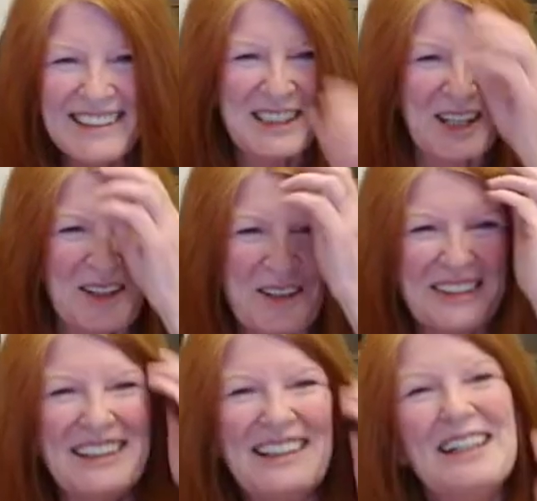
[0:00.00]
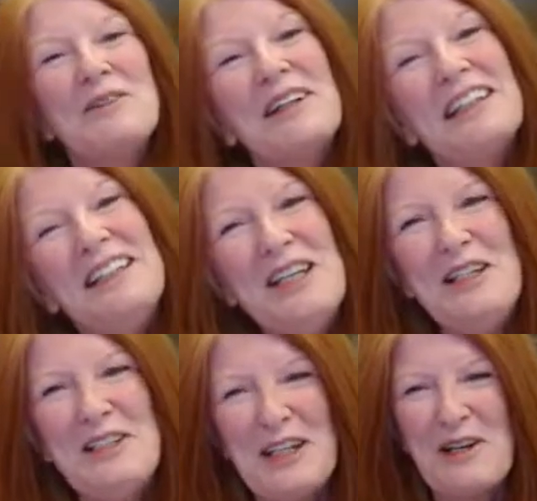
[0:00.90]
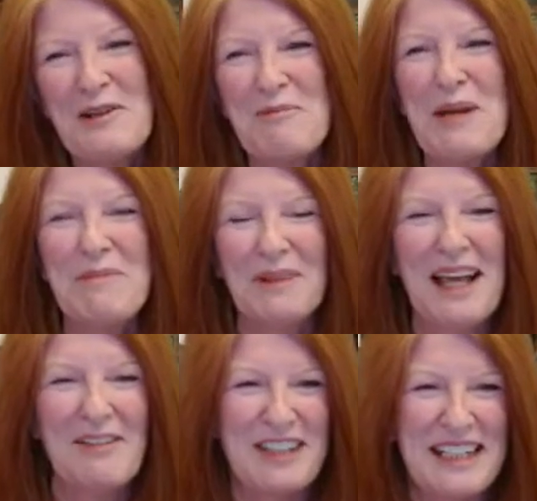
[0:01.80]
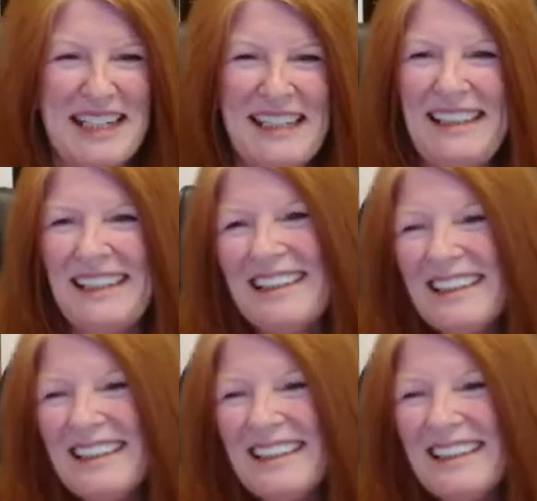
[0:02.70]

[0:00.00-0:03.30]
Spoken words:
So what can you do? People have to eat.